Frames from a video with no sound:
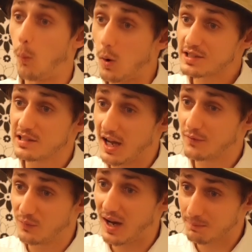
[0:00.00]
What's
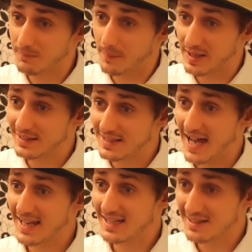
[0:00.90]
life without mummy and
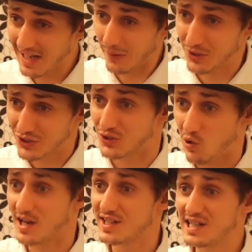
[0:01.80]
daddy? Is that what you're
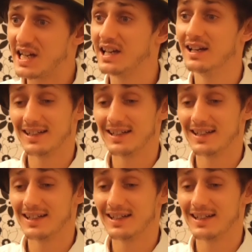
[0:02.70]
trying to say?